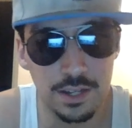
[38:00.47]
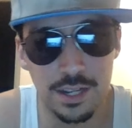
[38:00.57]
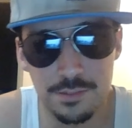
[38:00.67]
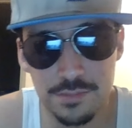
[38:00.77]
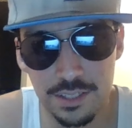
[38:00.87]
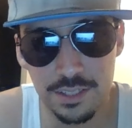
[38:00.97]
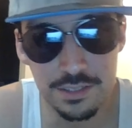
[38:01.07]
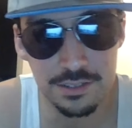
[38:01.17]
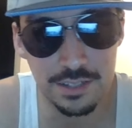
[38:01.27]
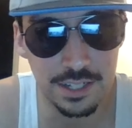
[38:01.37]
I'm telling
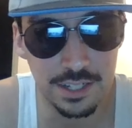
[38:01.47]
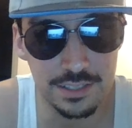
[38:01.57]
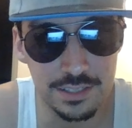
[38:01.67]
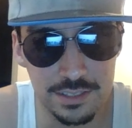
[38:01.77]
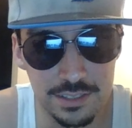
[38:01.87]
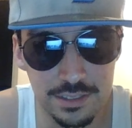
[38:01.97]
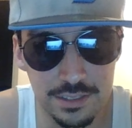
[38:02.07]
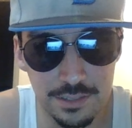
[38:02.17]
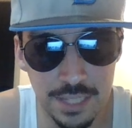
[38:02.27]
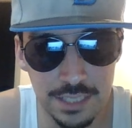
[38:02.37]
you guys,
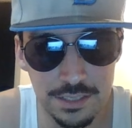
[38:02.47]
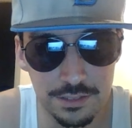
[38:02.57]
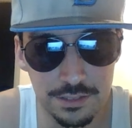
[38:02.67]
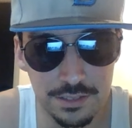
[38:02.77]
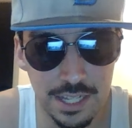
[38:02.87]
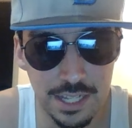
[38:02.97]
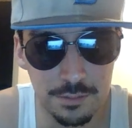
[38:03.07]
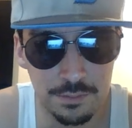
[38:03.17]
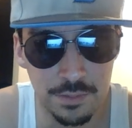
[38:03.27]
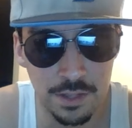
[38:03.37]
the mental
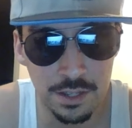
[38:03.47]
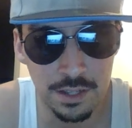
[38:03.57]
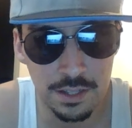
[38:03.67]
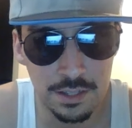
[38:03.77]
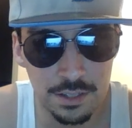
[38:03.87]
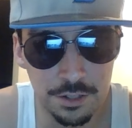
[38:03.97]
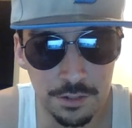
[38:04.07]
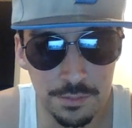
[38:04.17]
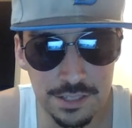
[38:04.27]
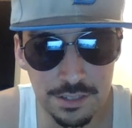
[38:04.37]
game, your
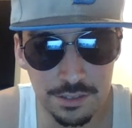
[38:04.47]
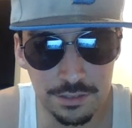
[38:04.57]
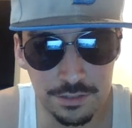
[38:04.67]
mental